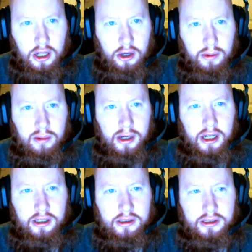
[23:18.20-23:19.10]
The
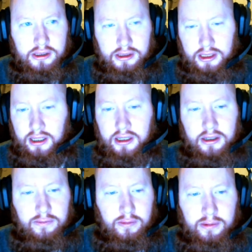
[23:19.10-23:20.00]
mobile is saying
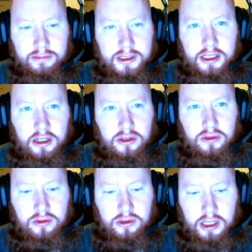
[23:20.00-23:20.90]
here, from what I'm seeing on
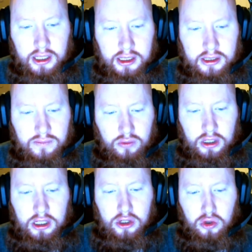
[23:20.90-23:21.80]
Google, it is
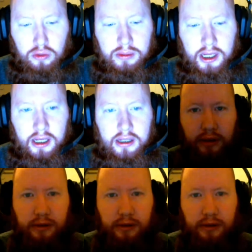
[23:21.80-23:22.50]
free to play.